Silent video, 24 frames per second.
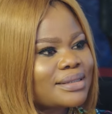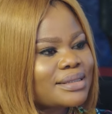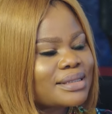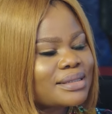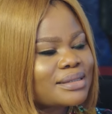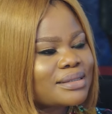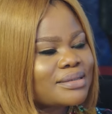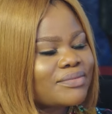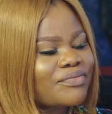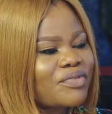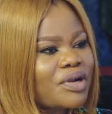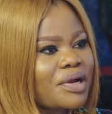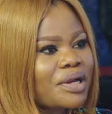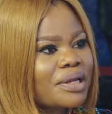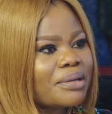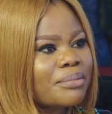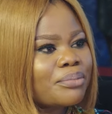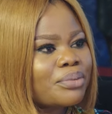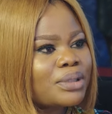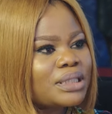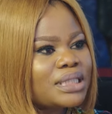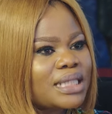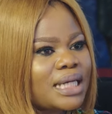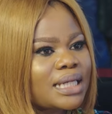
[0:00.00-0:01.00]
Yeah. It's very
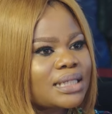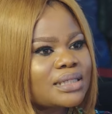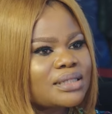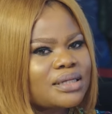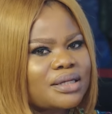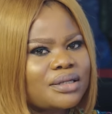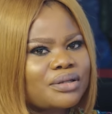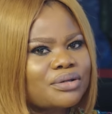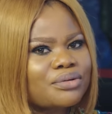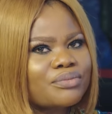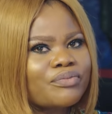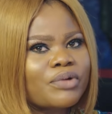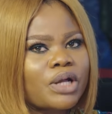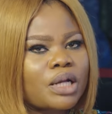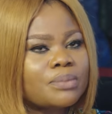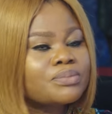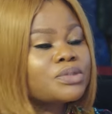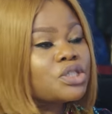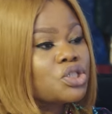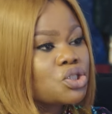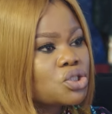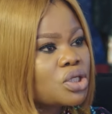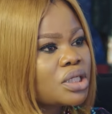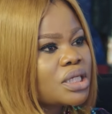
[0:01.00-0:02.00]
important. You know,
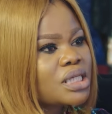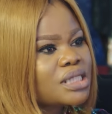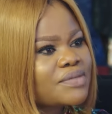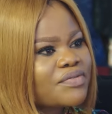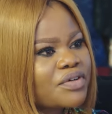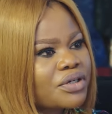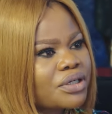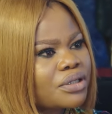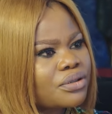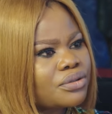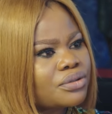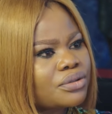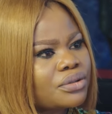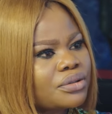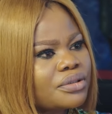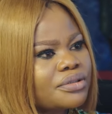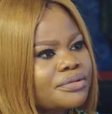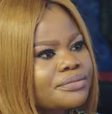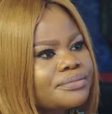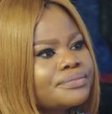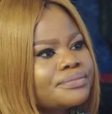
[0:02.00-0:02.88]
competition is very good.